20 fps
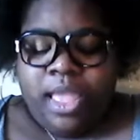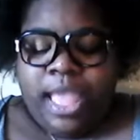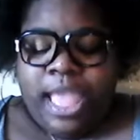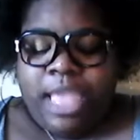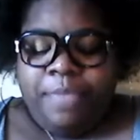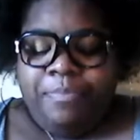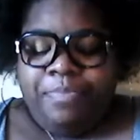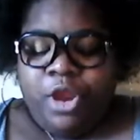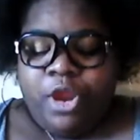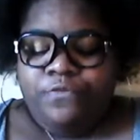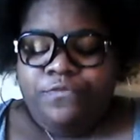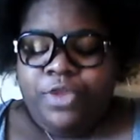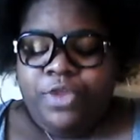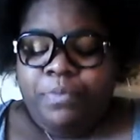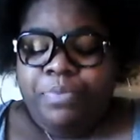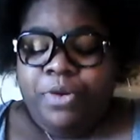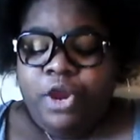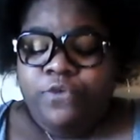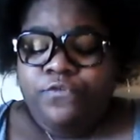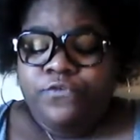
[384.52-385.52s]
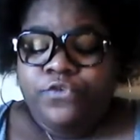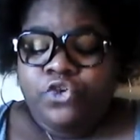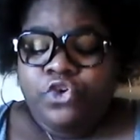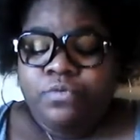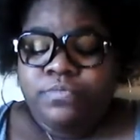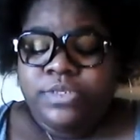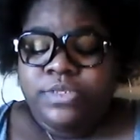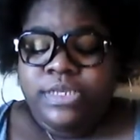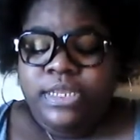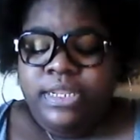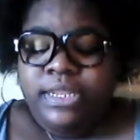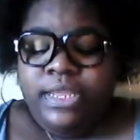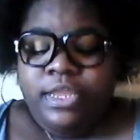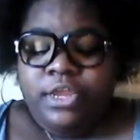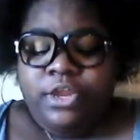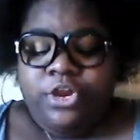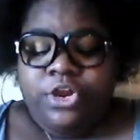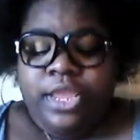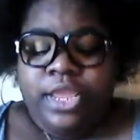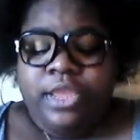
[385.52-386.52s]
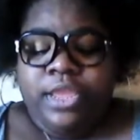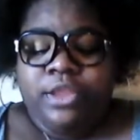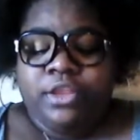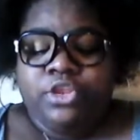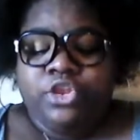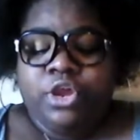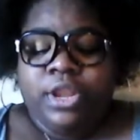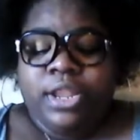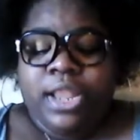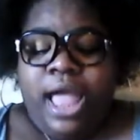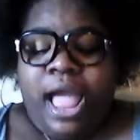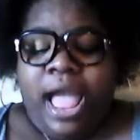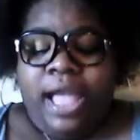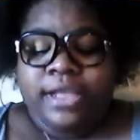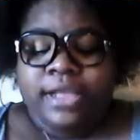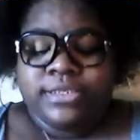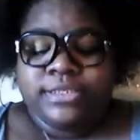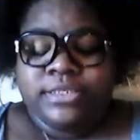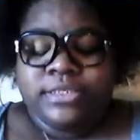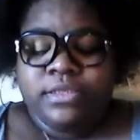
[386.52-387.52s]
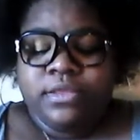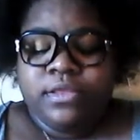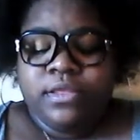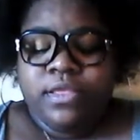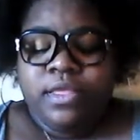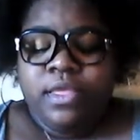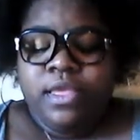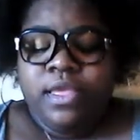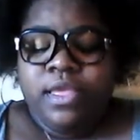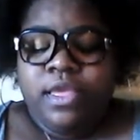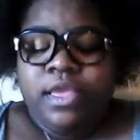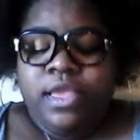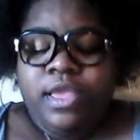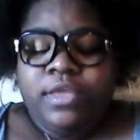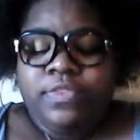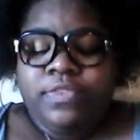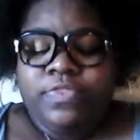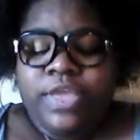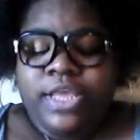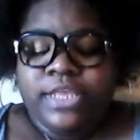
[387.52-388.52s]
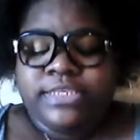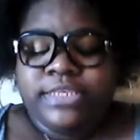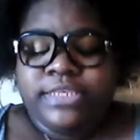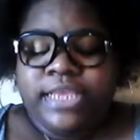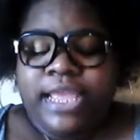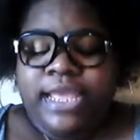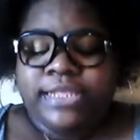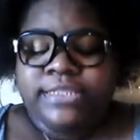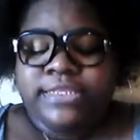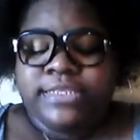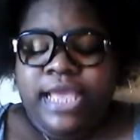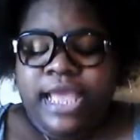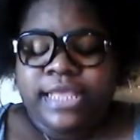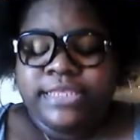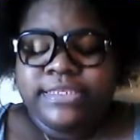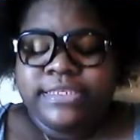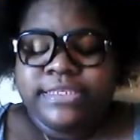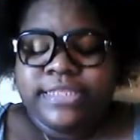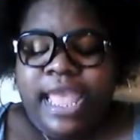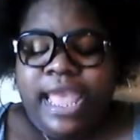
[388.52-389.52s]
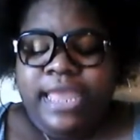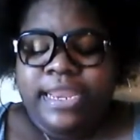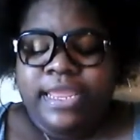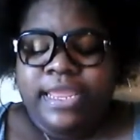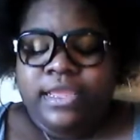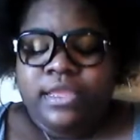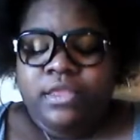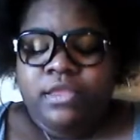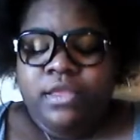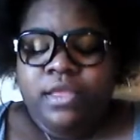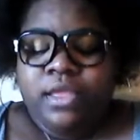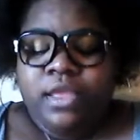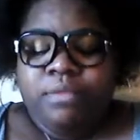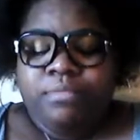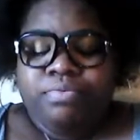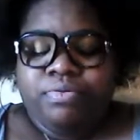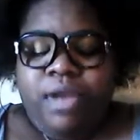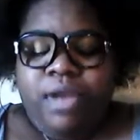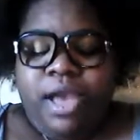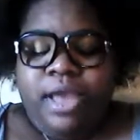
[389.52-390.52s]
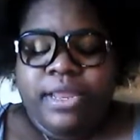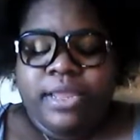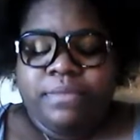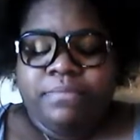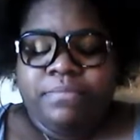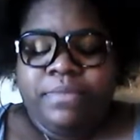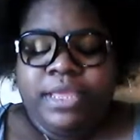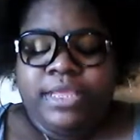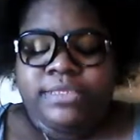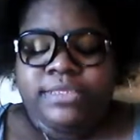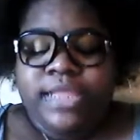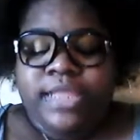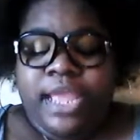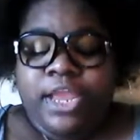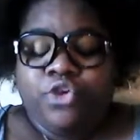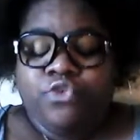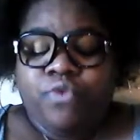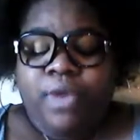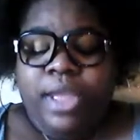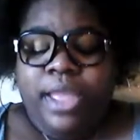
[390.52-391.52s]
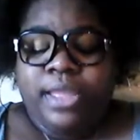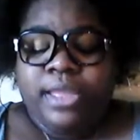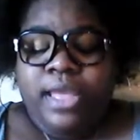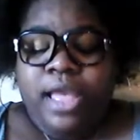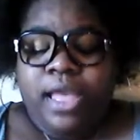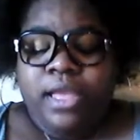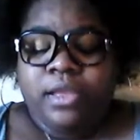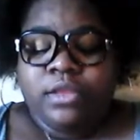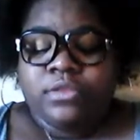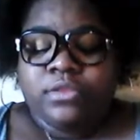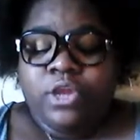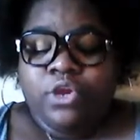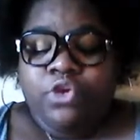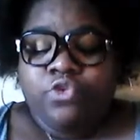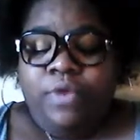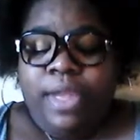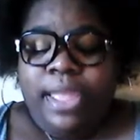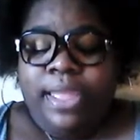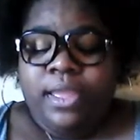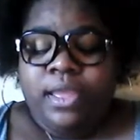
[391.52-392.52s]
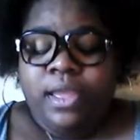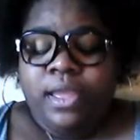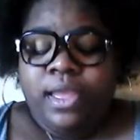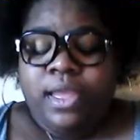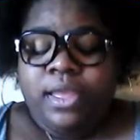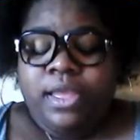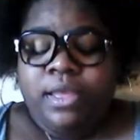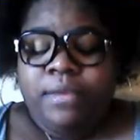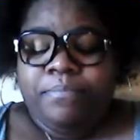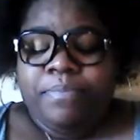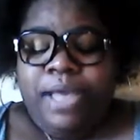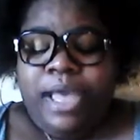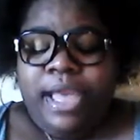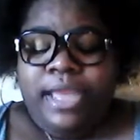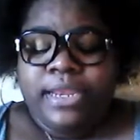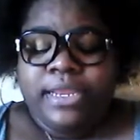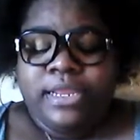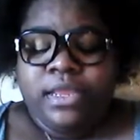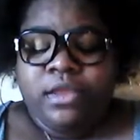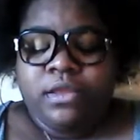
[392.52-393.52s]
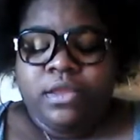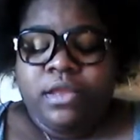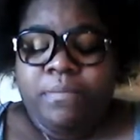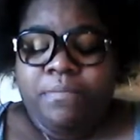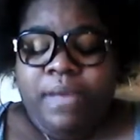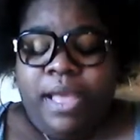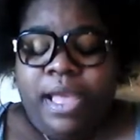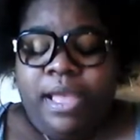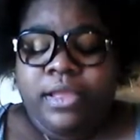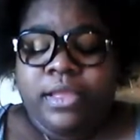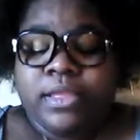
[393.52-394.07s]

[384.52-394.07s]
a perfect perfume to linger in your locks. This anti-static product means that great the great combining combi